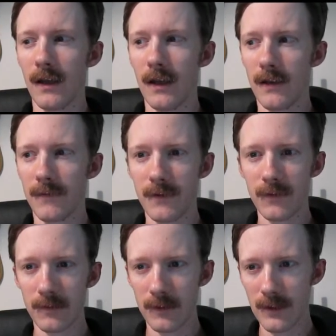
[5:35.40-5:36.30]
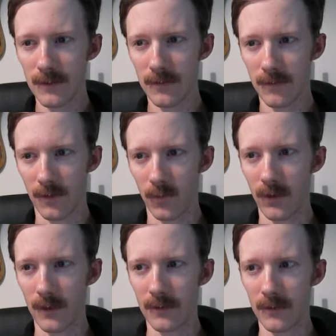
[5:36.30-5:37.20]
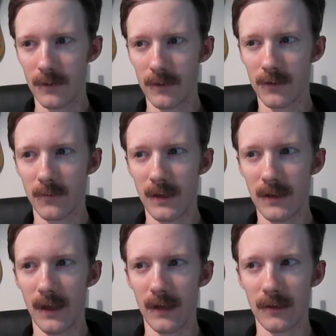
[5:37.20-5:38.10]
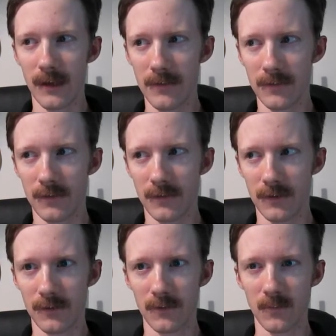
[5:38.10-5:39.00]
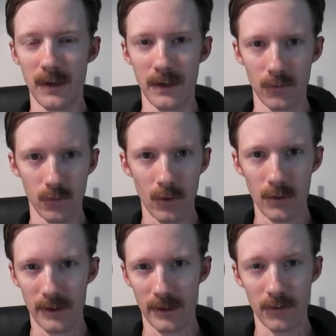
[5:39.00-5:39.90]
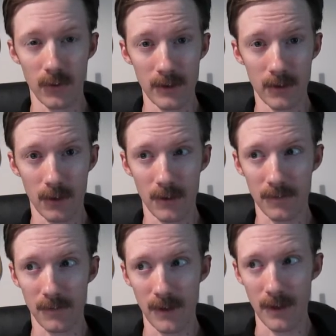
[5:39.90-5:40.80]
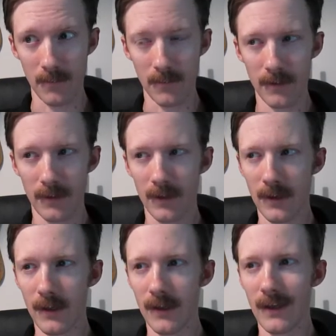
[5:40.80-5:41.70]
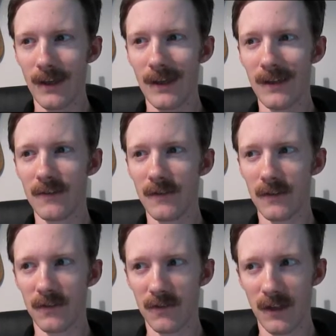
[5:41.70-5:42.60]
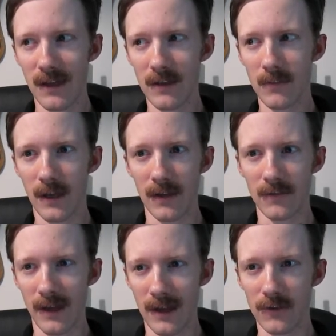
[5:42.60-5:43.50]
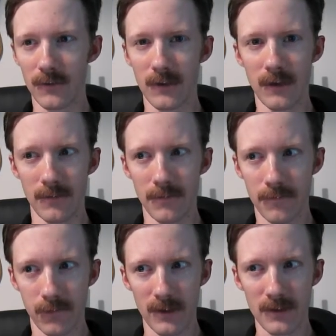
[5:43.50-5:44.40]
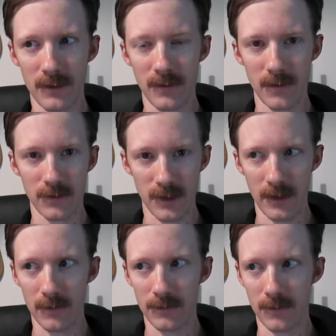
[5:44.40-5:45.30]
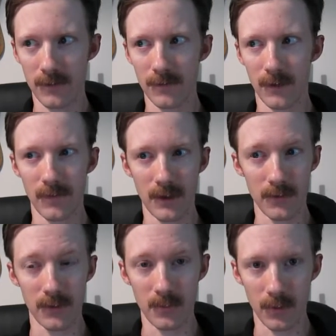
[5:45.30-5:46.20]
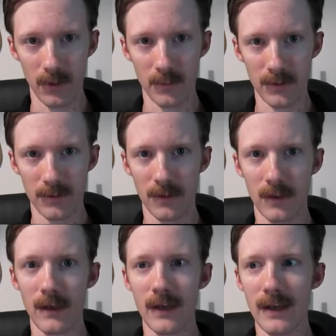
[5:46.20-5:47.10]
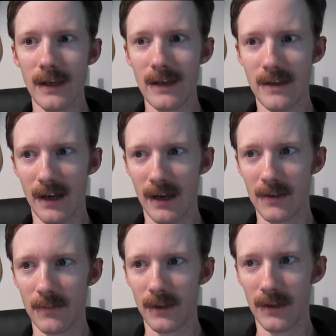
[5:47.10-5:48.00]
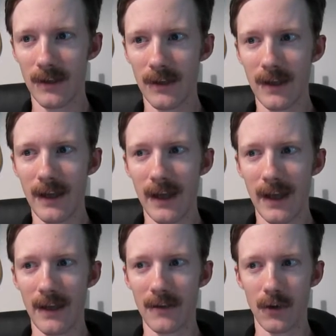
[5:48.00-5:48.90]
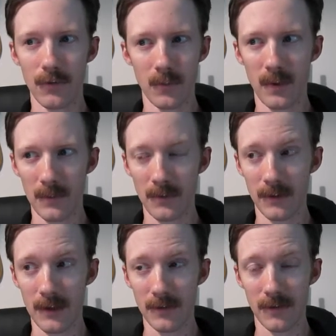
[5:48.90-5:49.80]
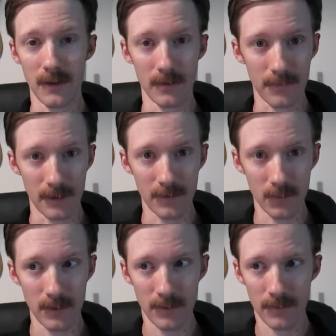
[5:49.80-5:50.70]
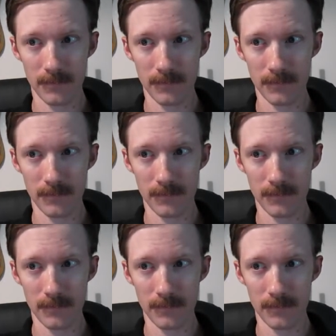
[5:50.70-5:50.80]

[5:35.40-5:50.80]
If this leads someone to make a life decision by enrolling at great cost to them, is it the same as actually confronting the challenges of underemployment, economy, and overpopulation they are faced with?